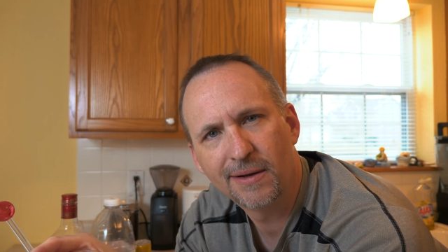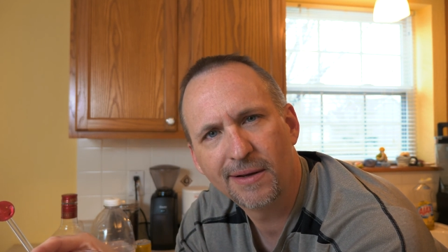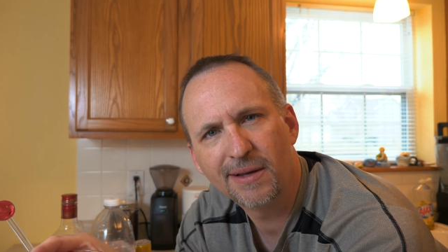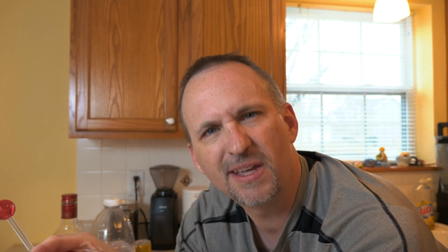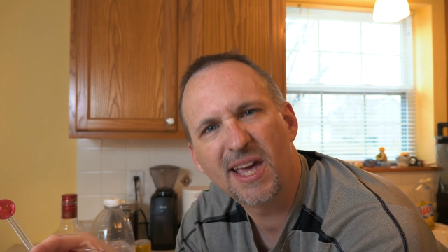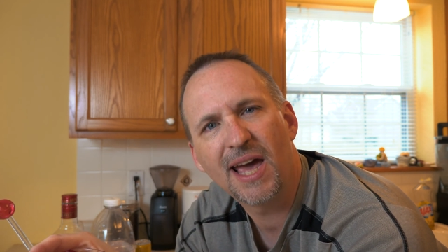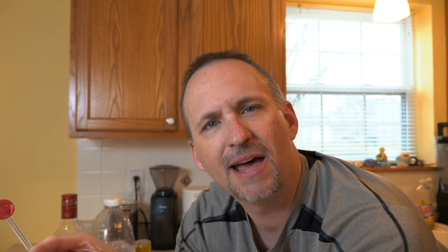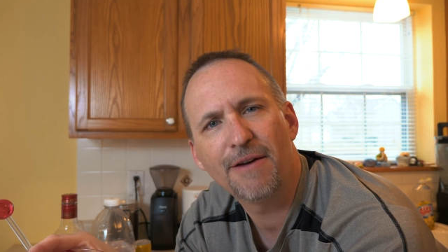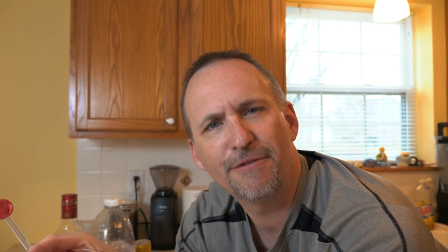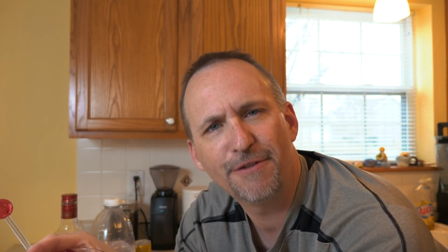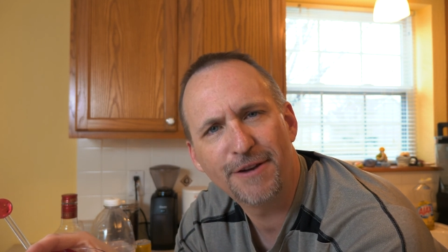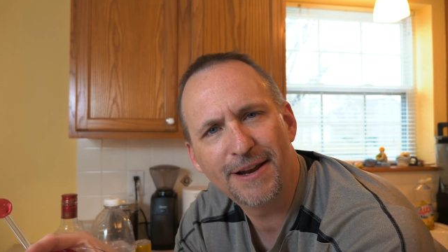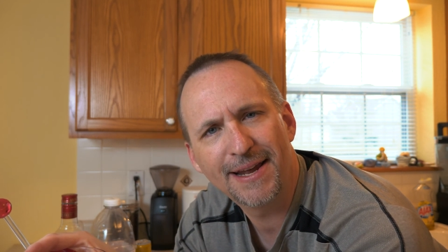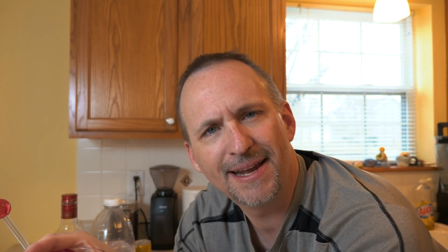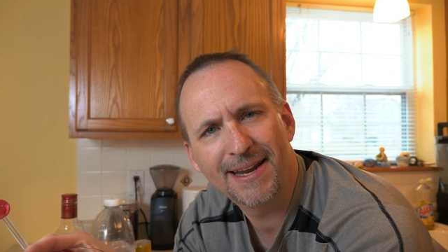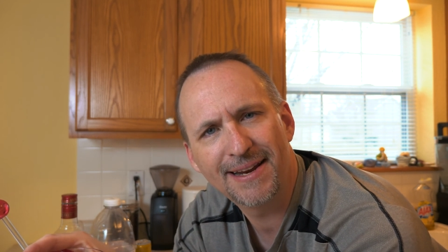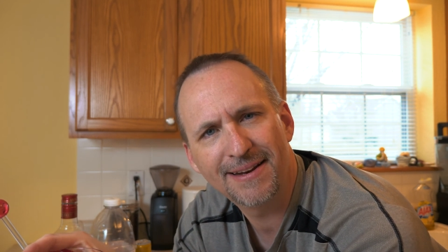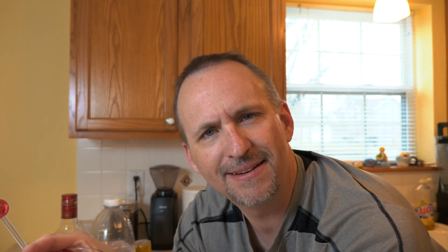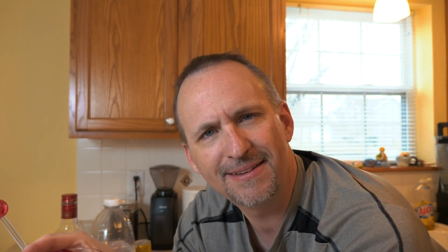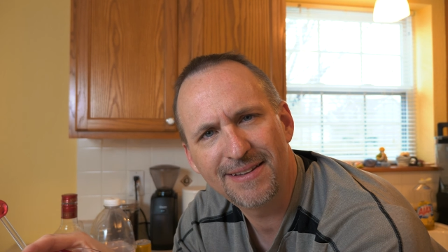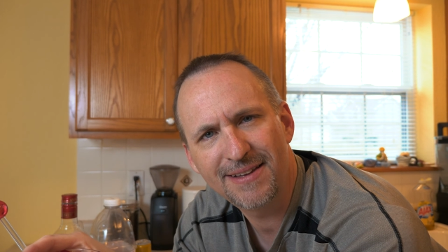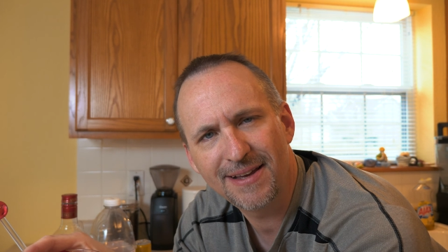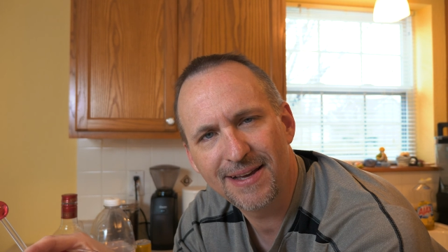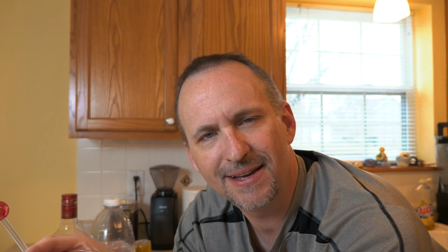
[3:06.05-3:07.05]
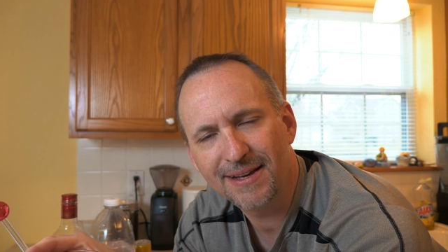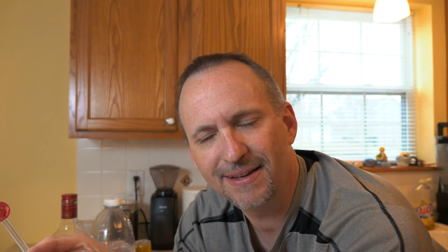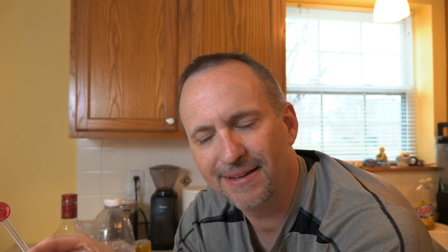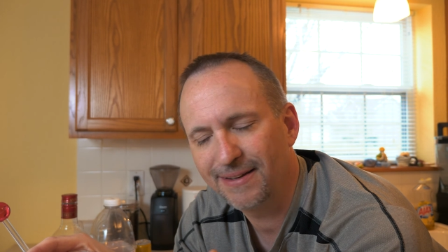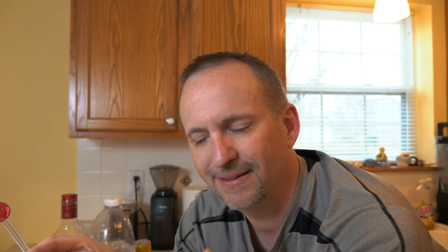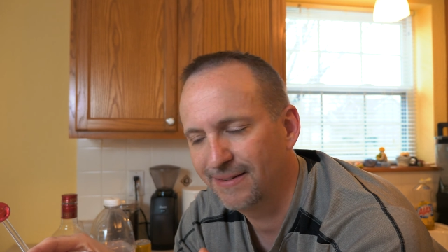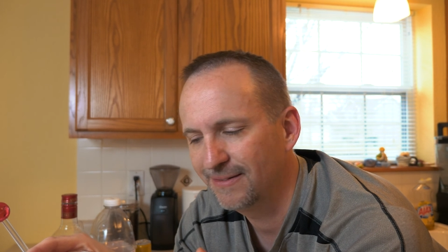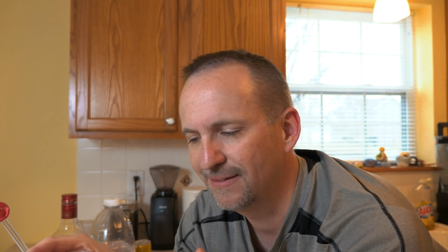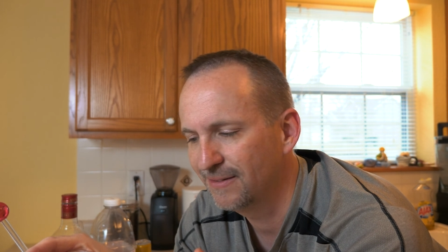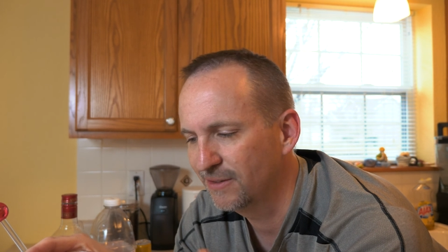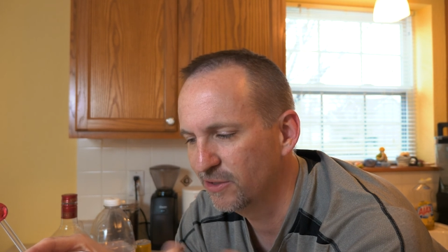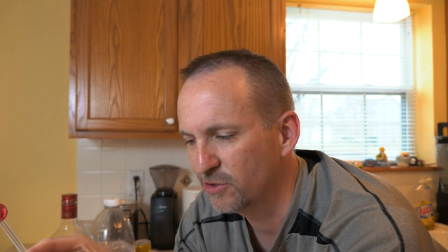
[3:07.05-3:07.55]
caffeinated kick,
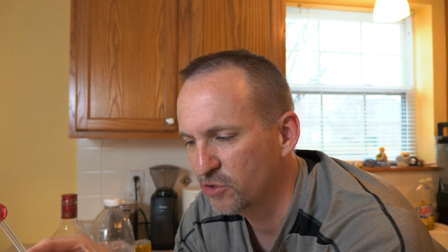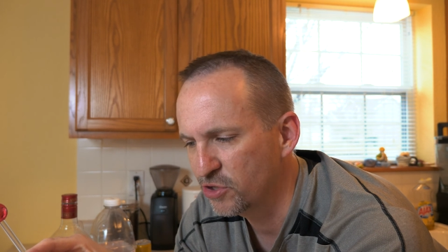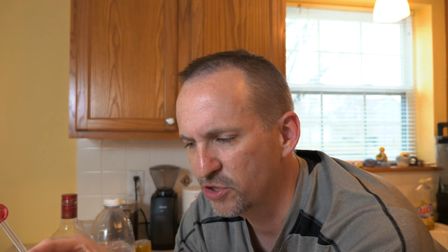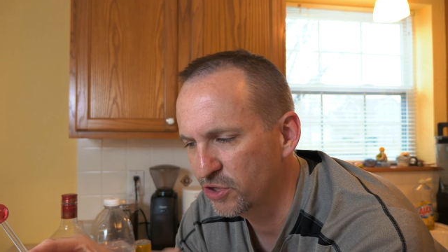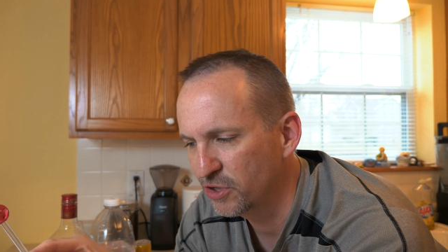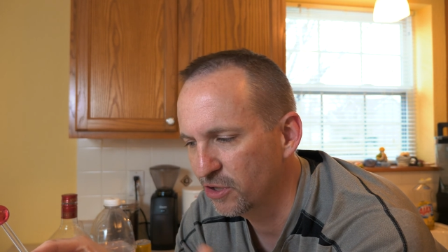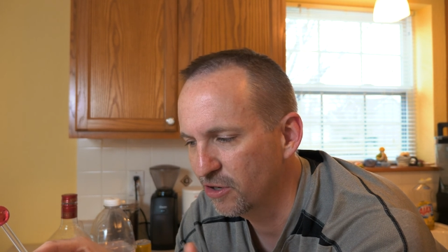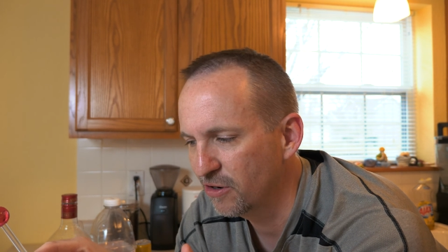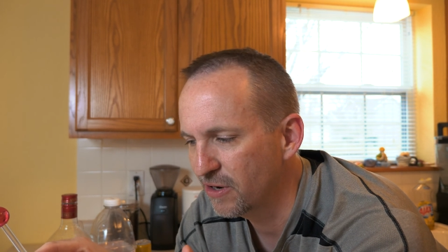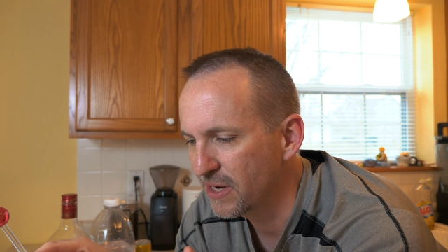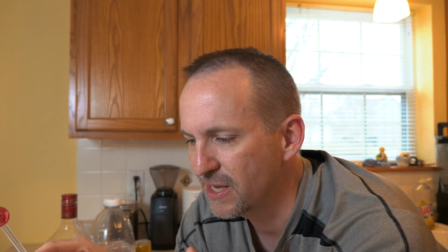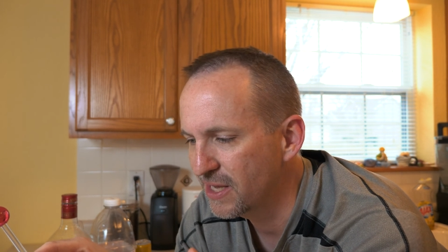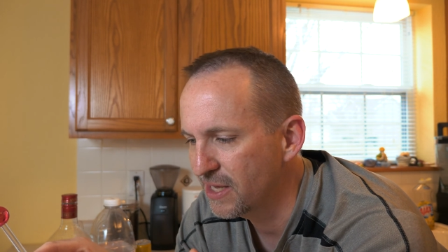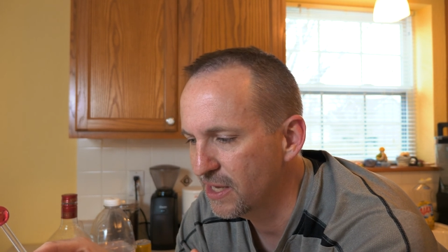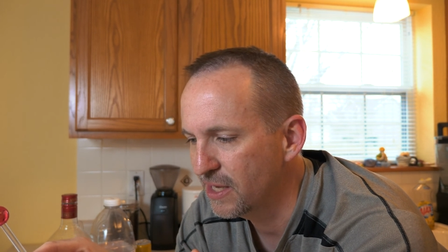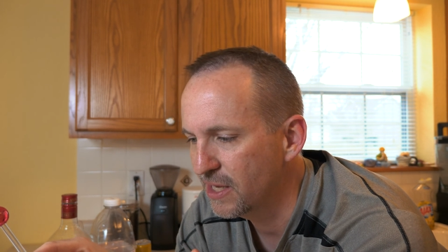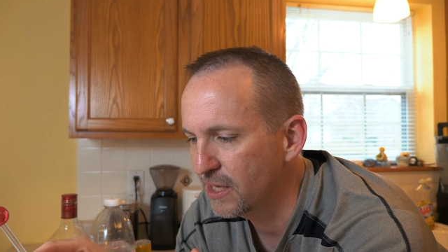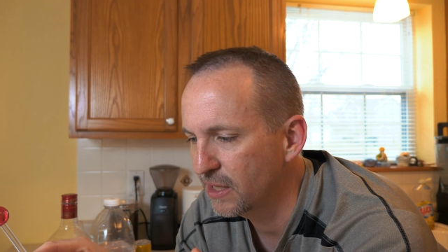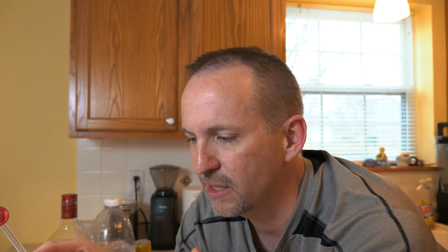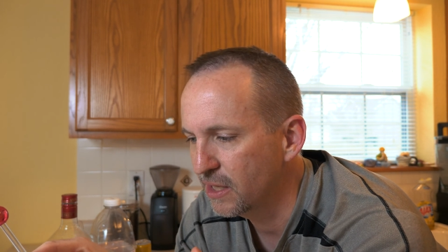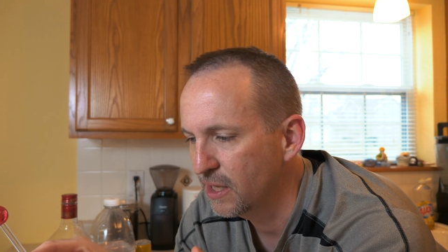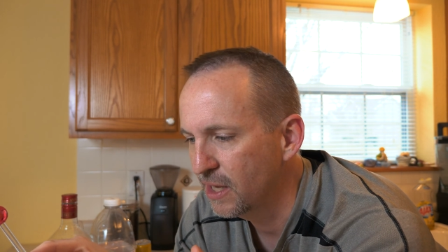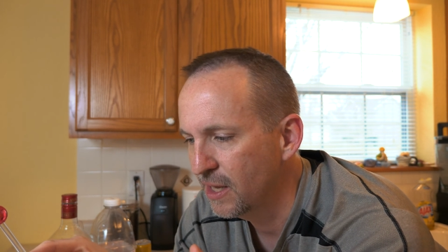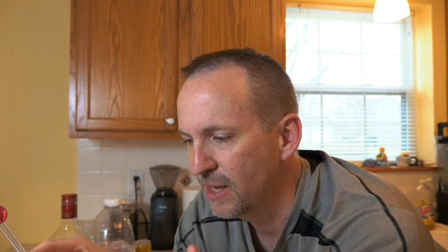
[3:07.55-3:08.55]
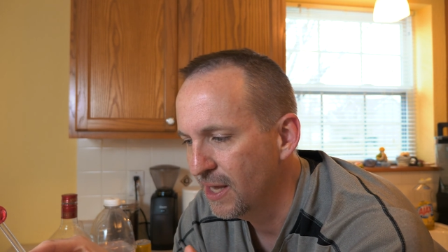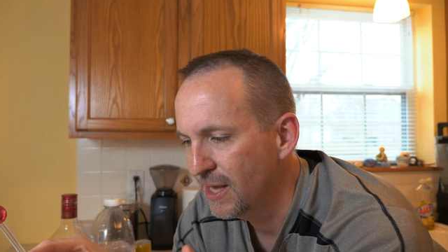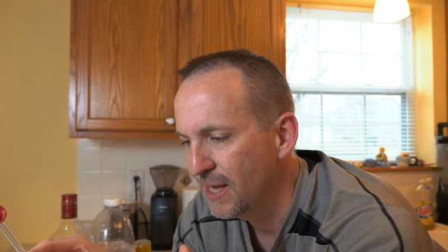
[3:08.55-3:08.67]
a little sugary kick.